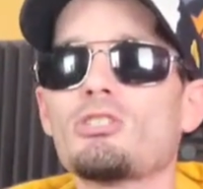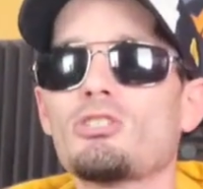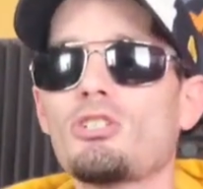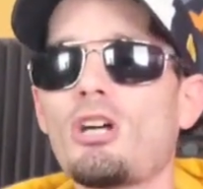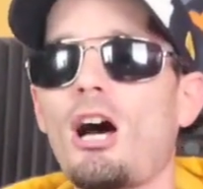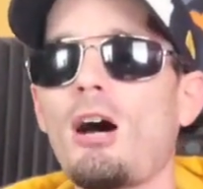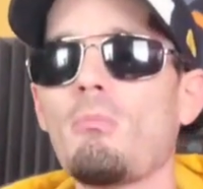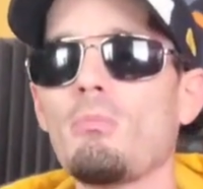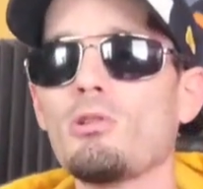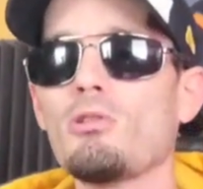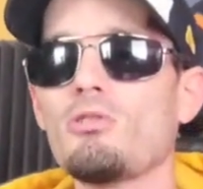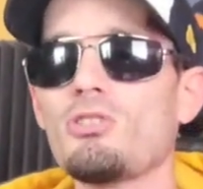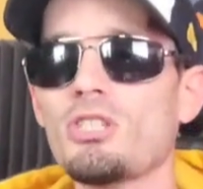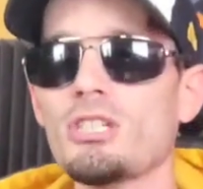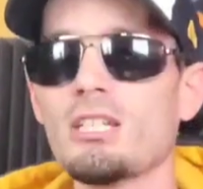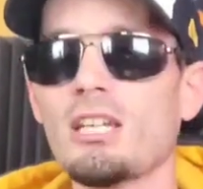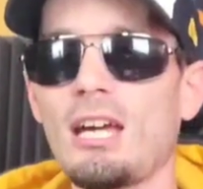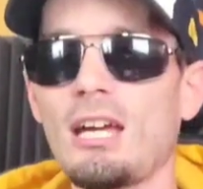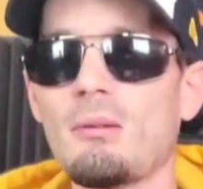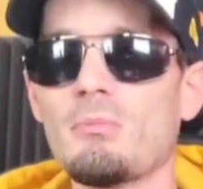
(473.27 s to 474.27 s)
Stop
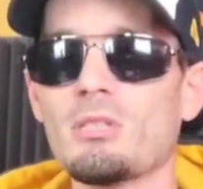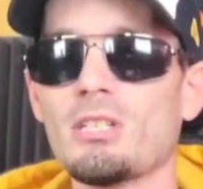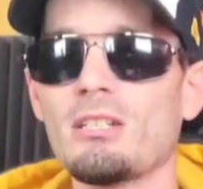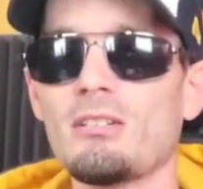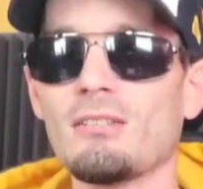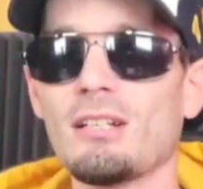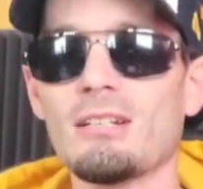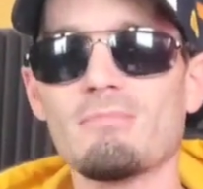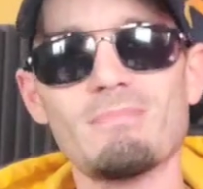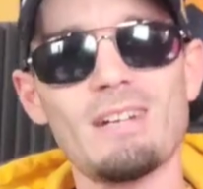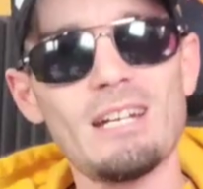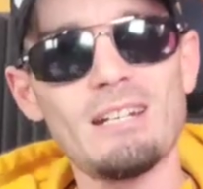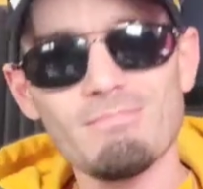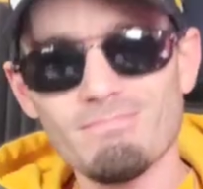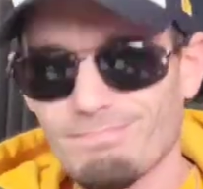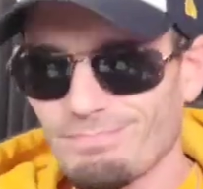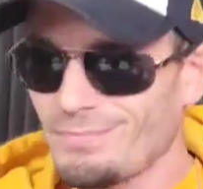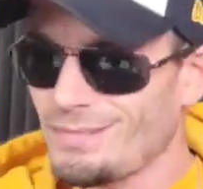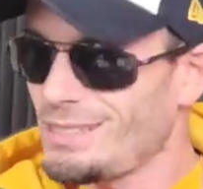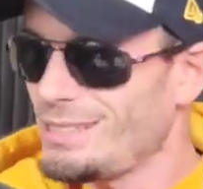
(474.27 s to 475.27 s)
losing games that you're like,
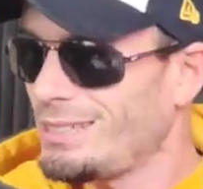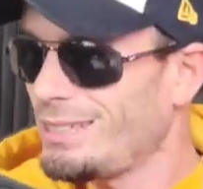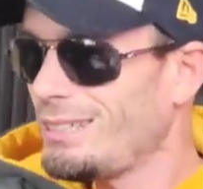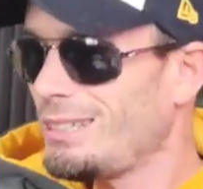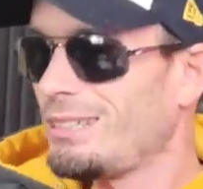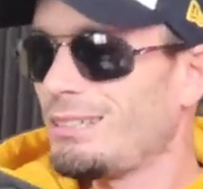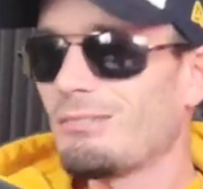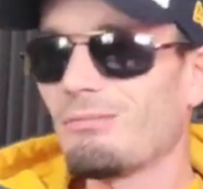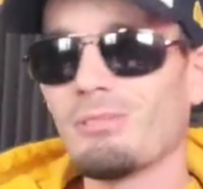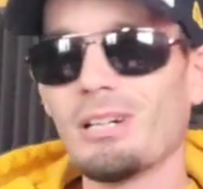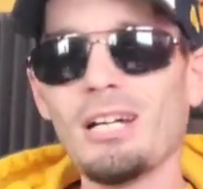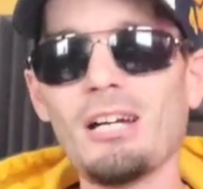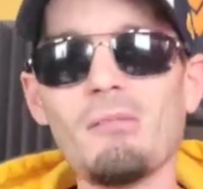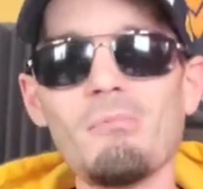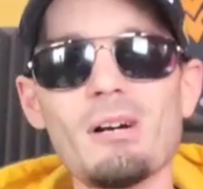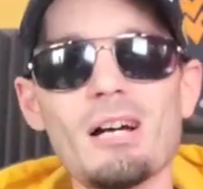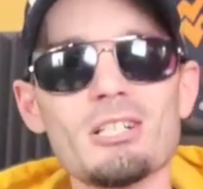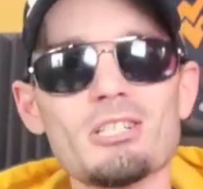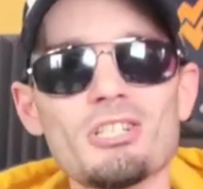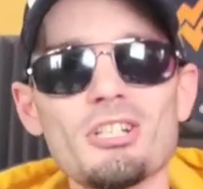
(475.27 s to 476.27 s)
man,
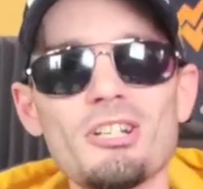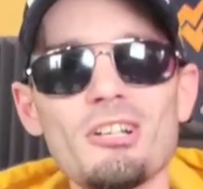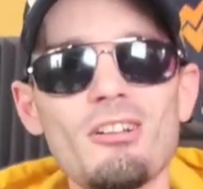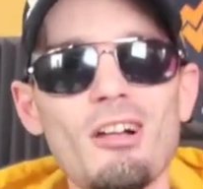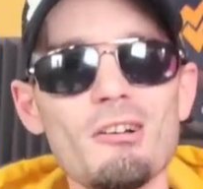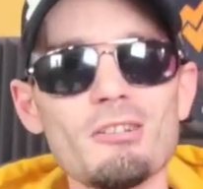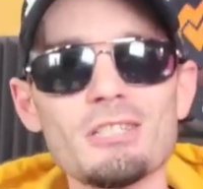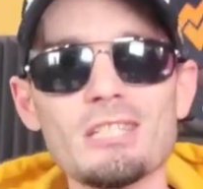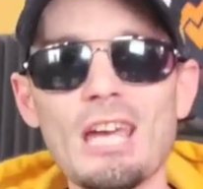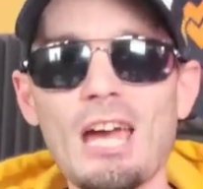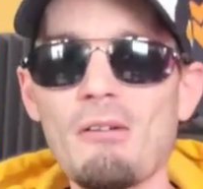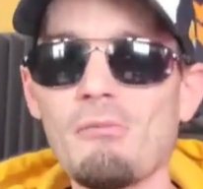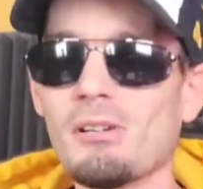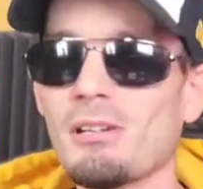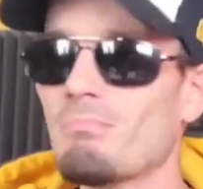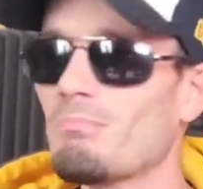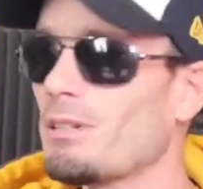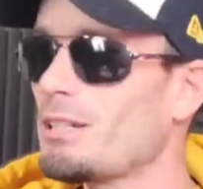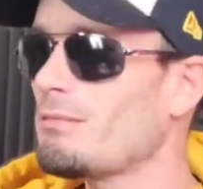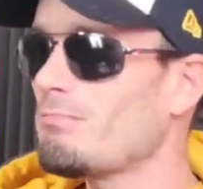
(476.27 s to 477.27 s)
well, I shouldn't have lost that
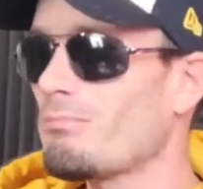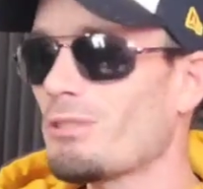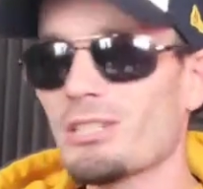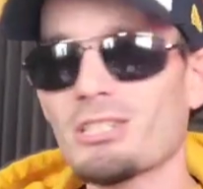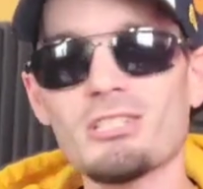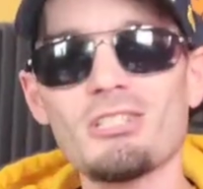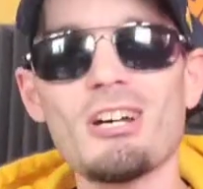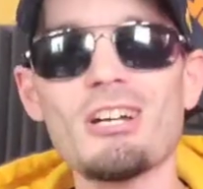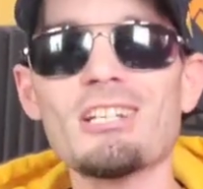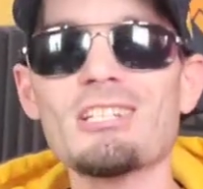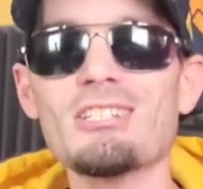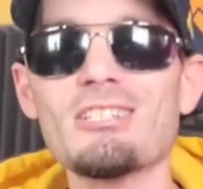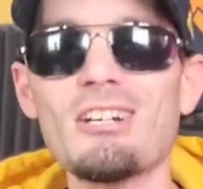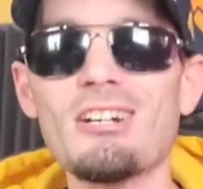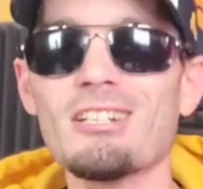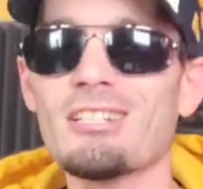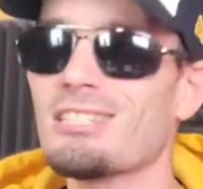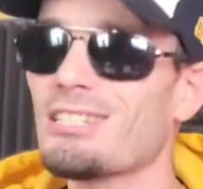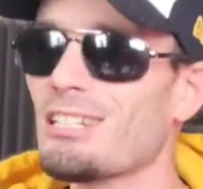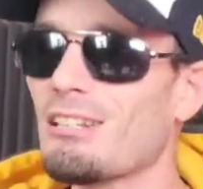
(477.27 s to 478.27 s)
one, but what's done is
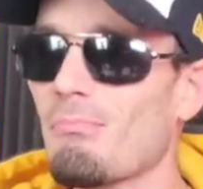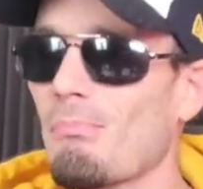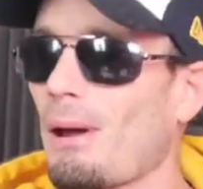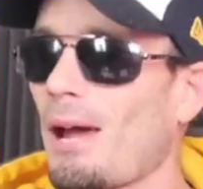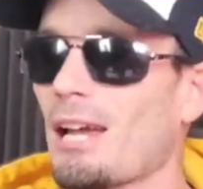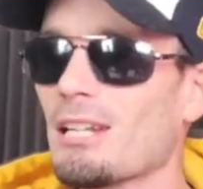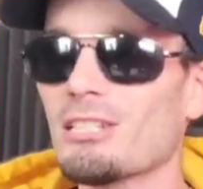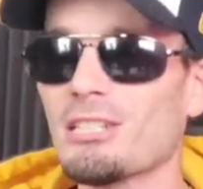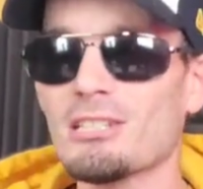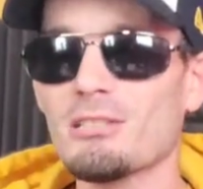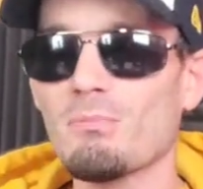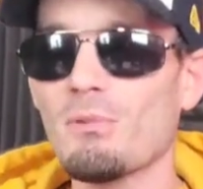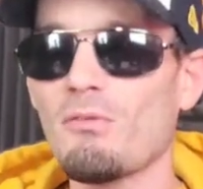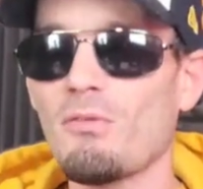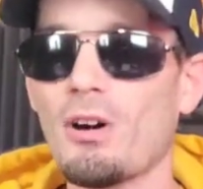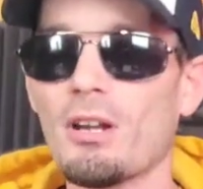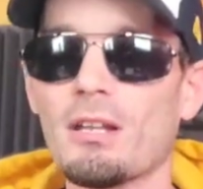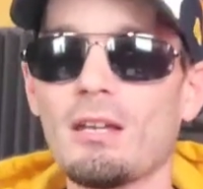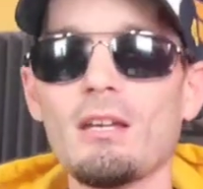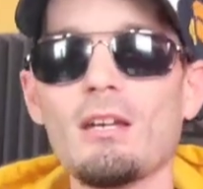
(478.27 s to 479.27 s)
done. It's in the past. Let's
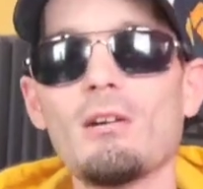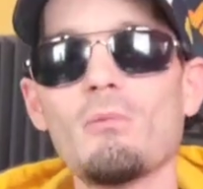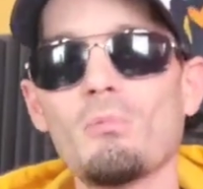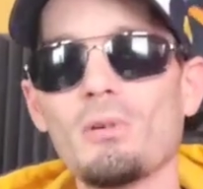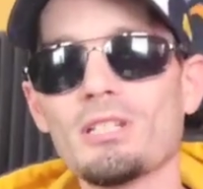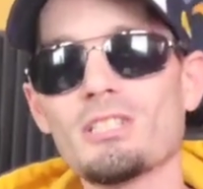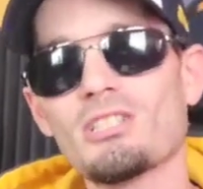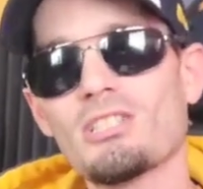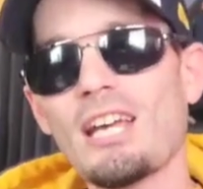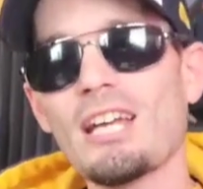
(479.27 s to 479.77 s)
move on. Which,